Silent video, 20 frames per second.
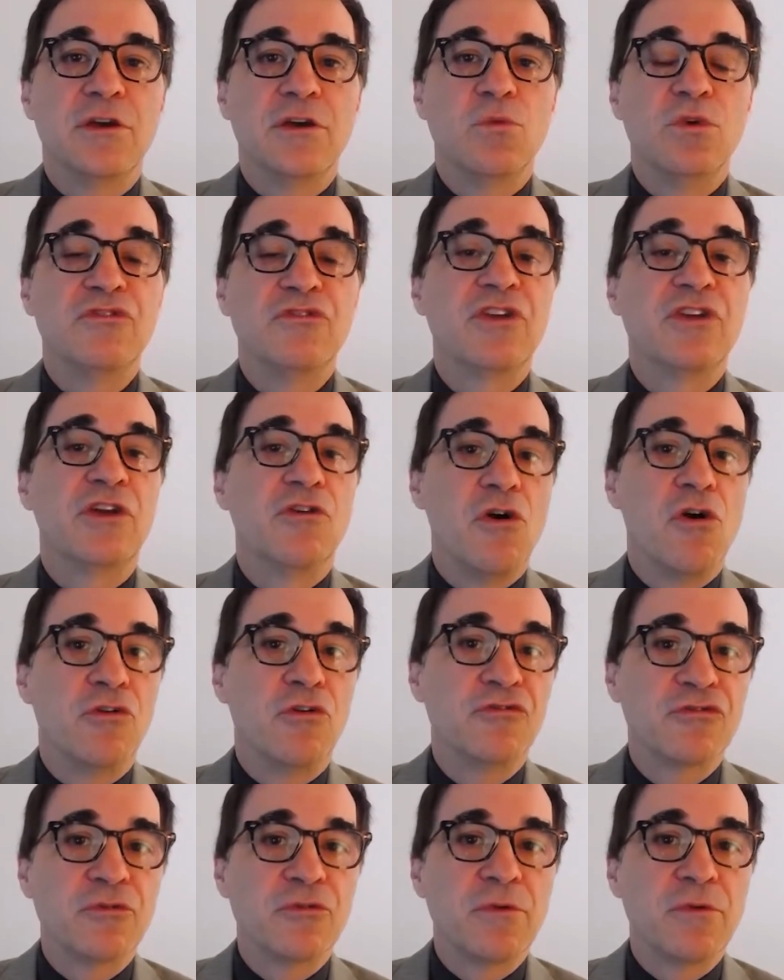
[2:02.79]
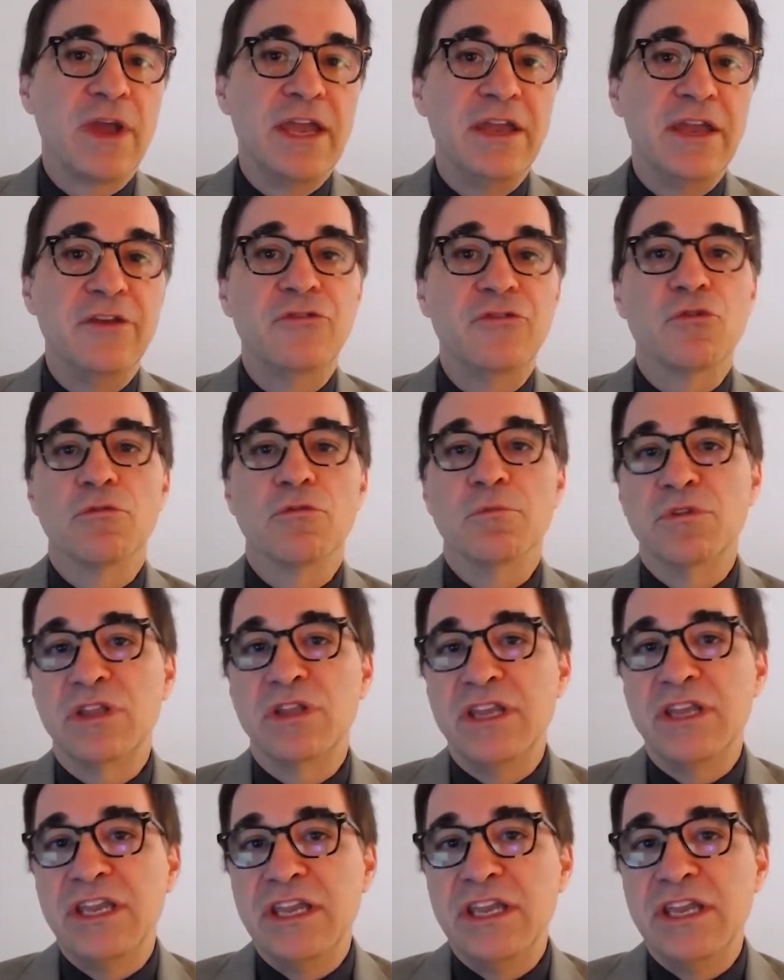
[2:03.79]
which can ulcerate or
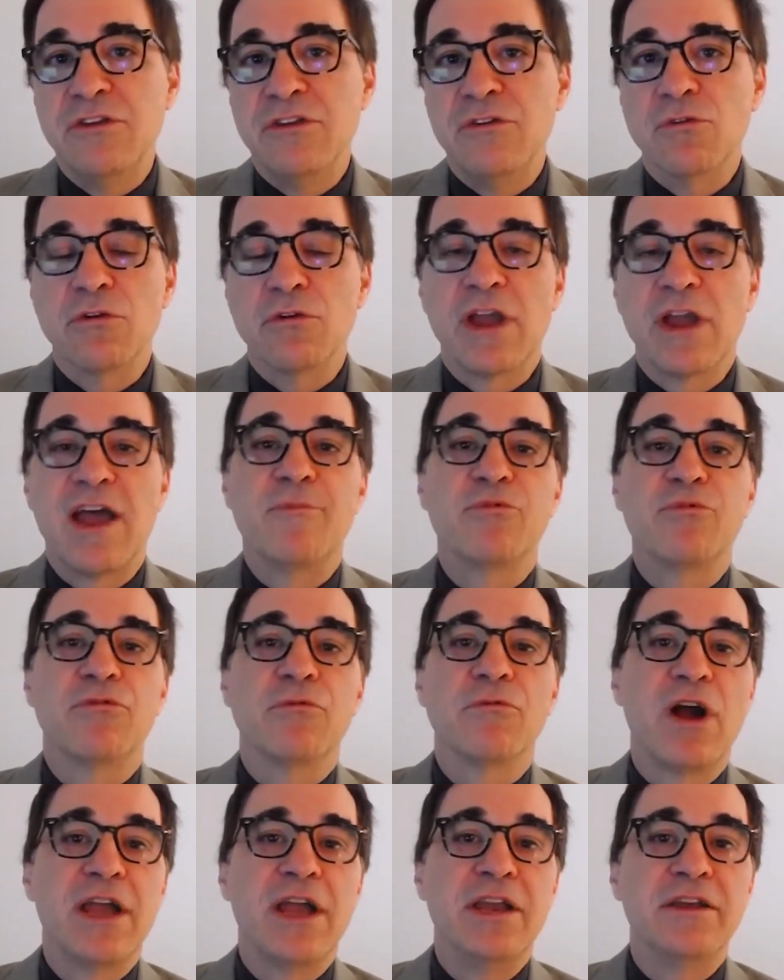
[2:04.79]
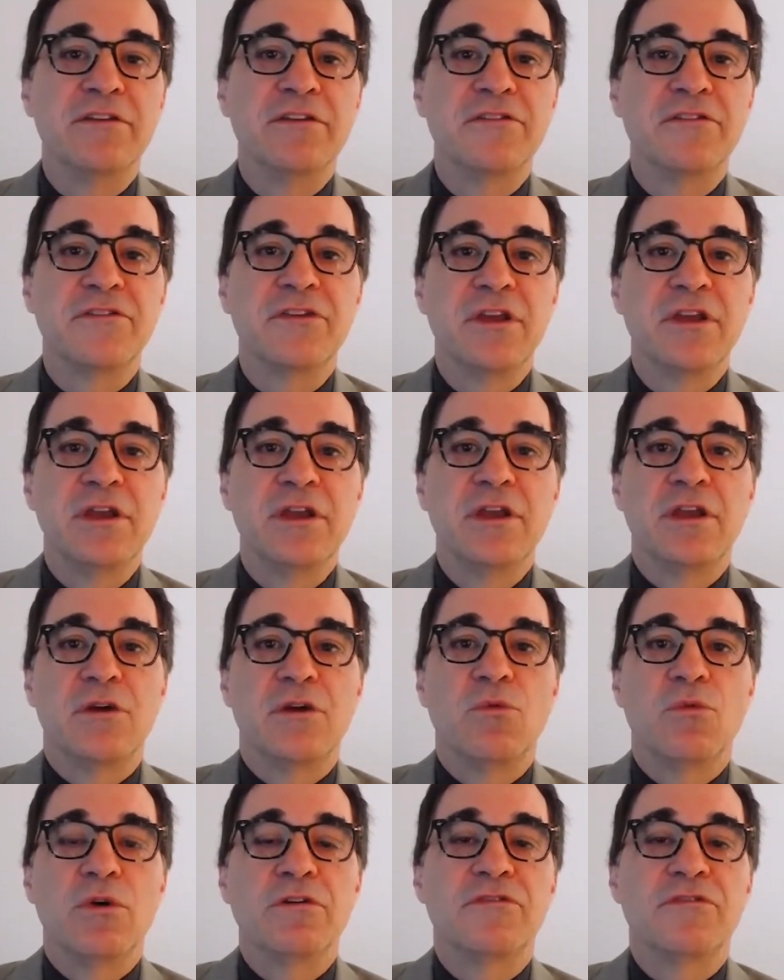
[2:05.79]
bleed or have pruritus,
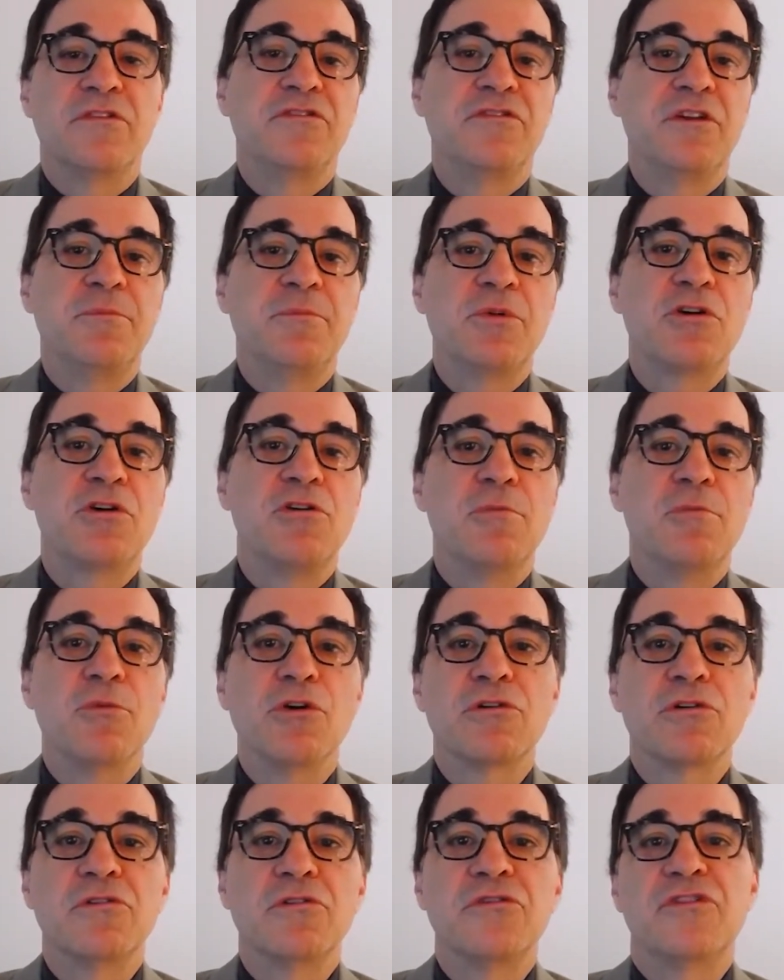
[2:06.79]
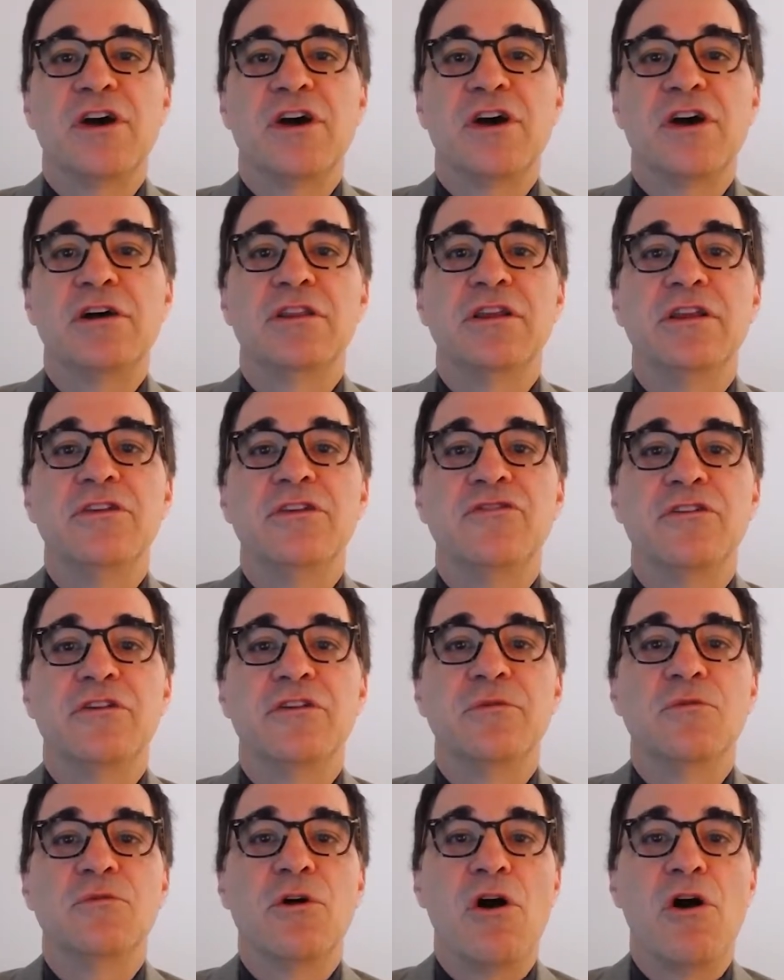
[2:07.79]
whereas the typical Merkel cell
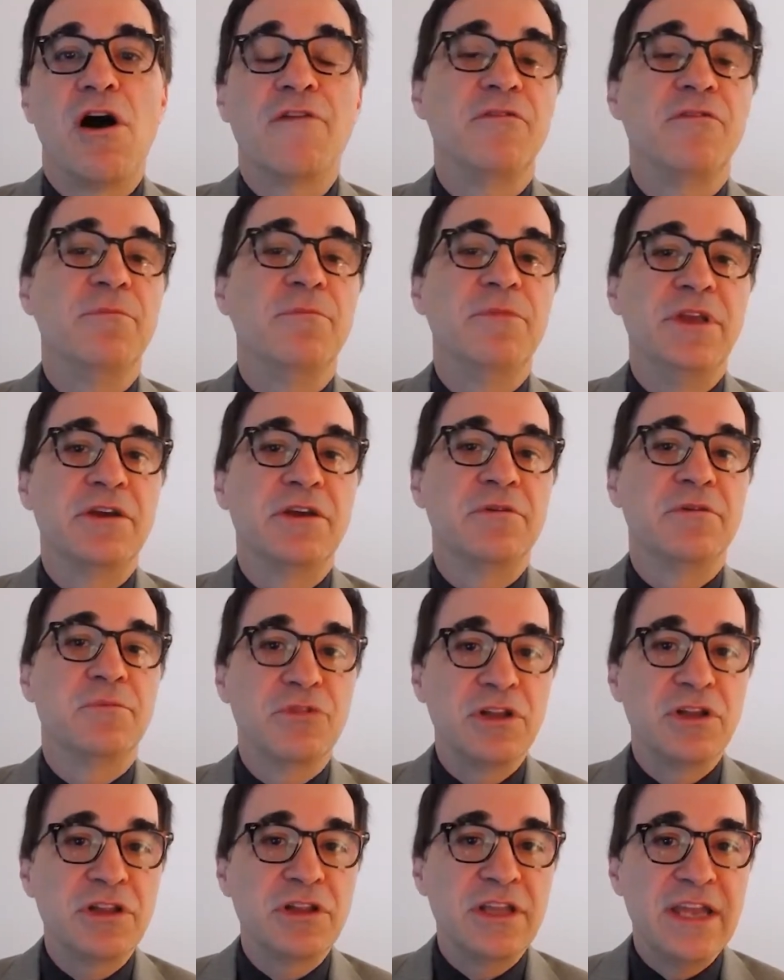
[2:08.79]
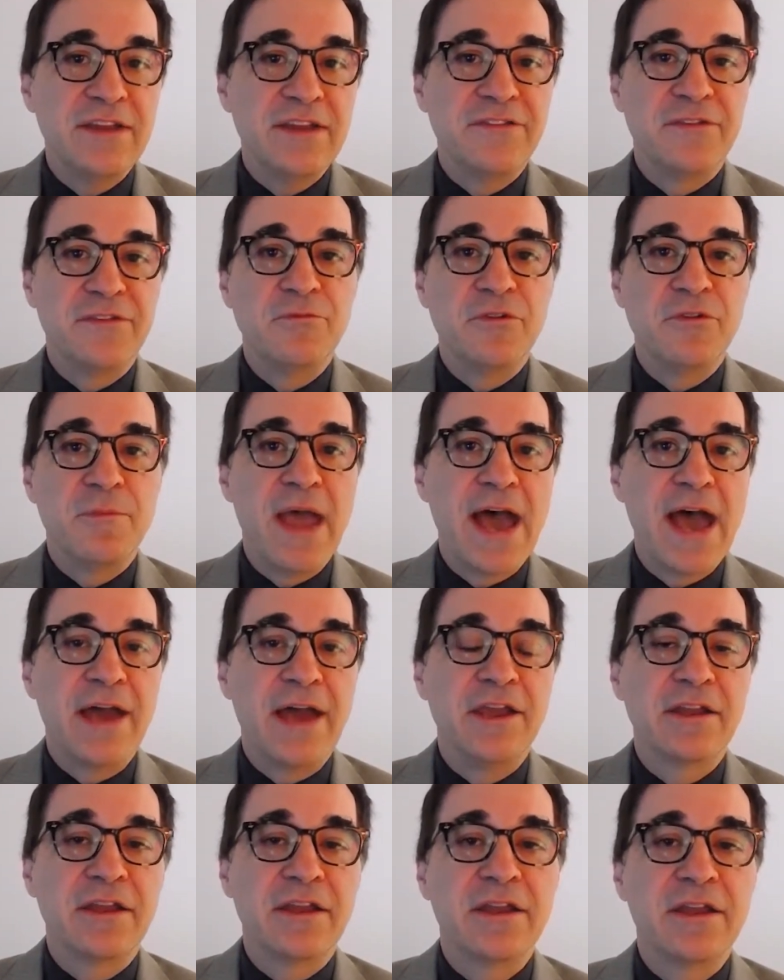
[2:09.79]
lesion will often be completely
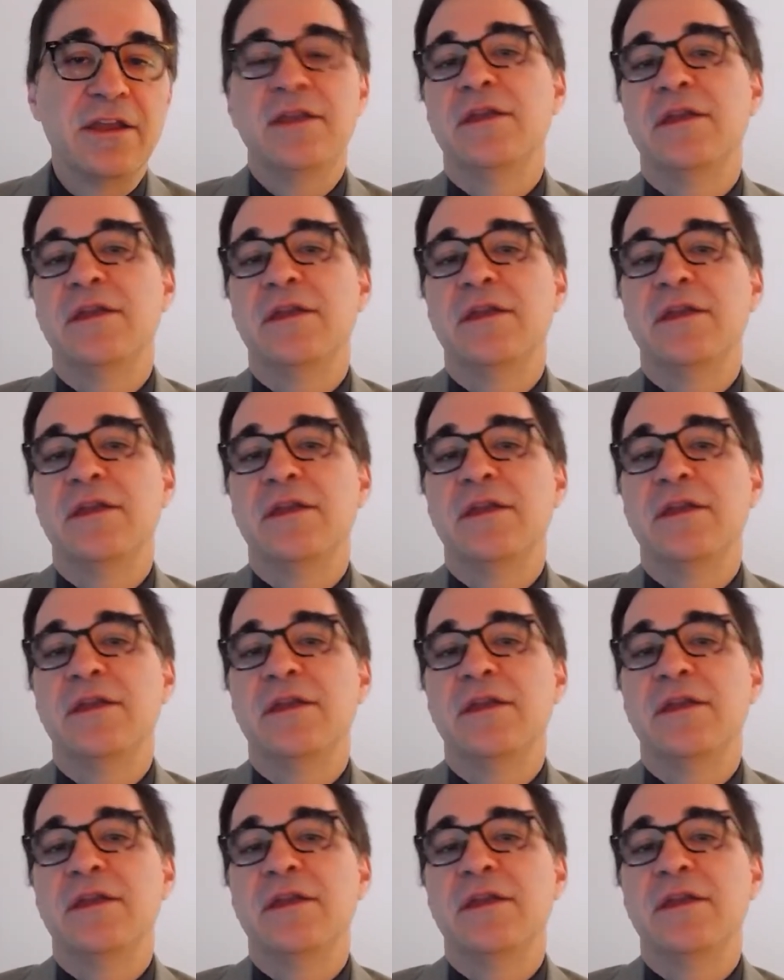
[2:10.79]
asymptomatic.